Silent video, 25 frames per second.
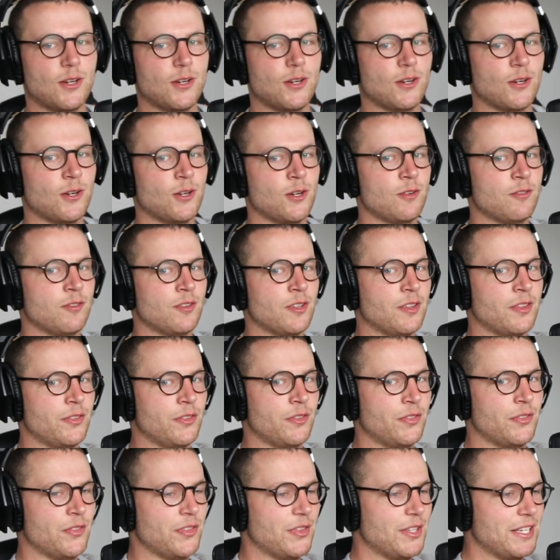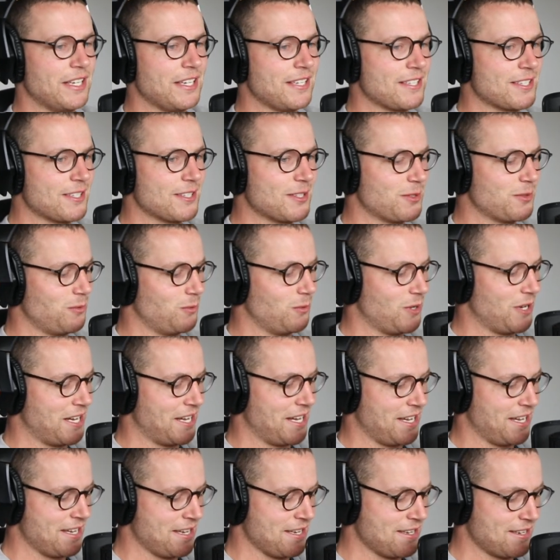over this
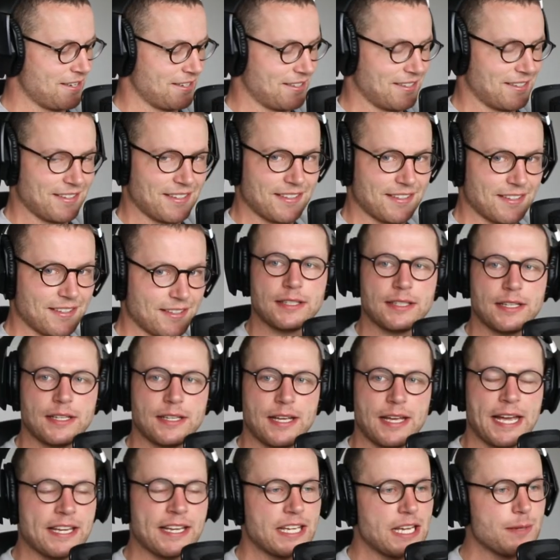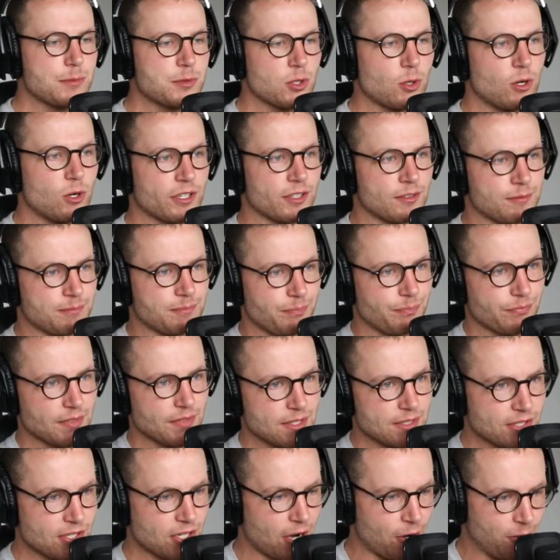way and keep talking.
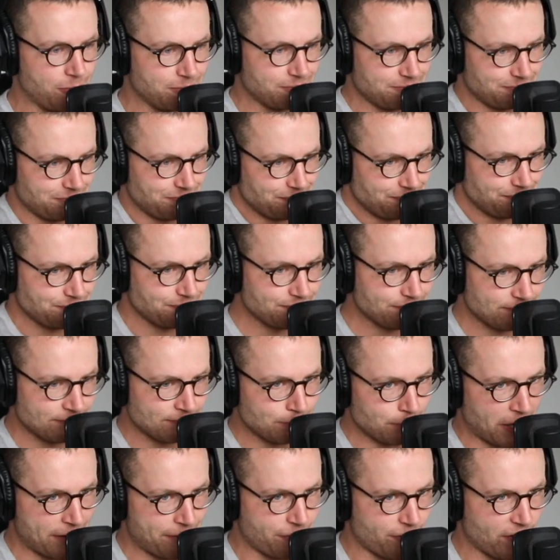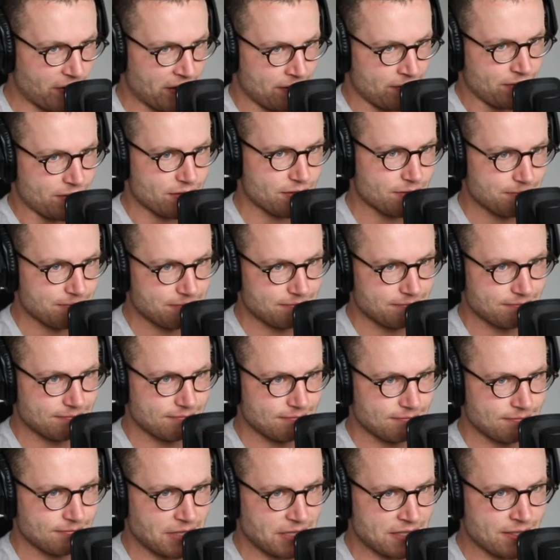So, my friends,
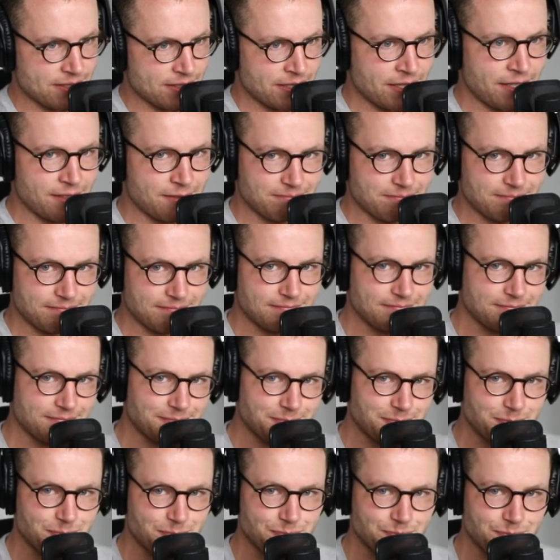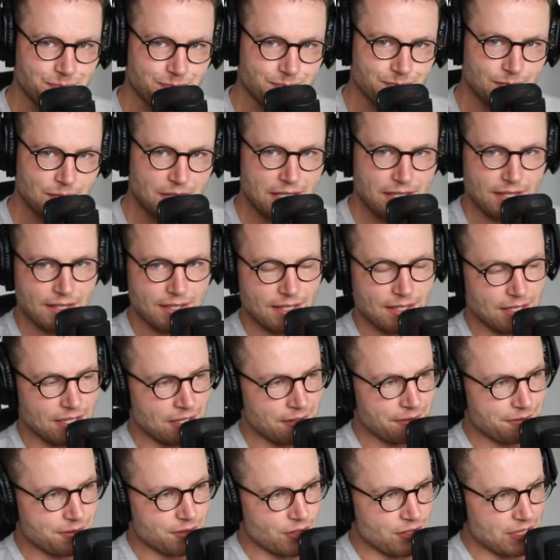this is it.
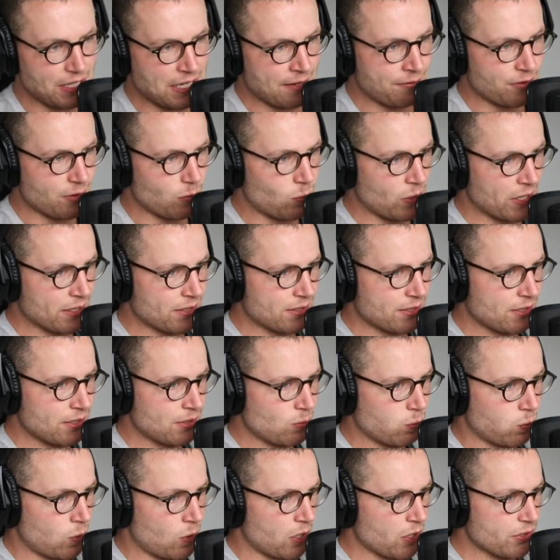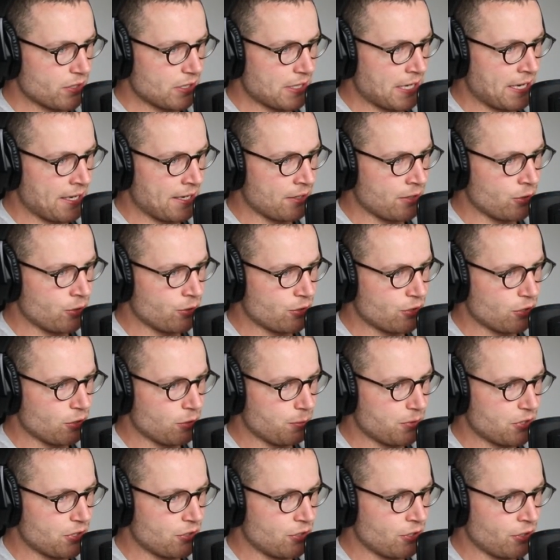If you'd ever wondered what a
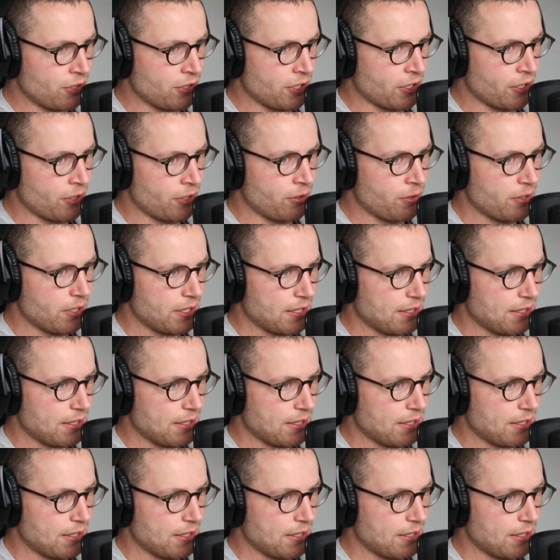YouTube studio